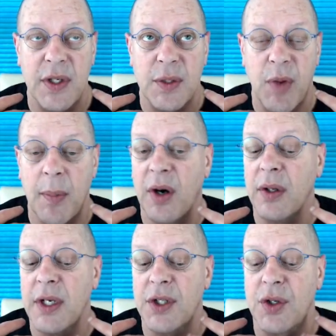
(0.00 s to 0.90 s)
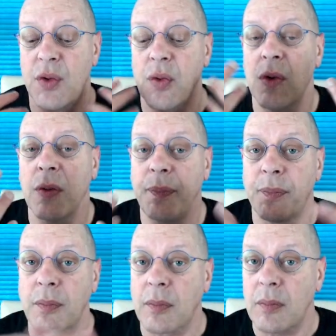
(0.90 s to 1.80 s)
is primarily as a tool
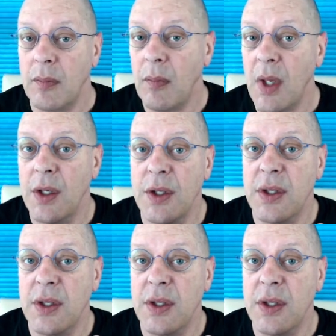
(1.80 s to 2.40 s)
to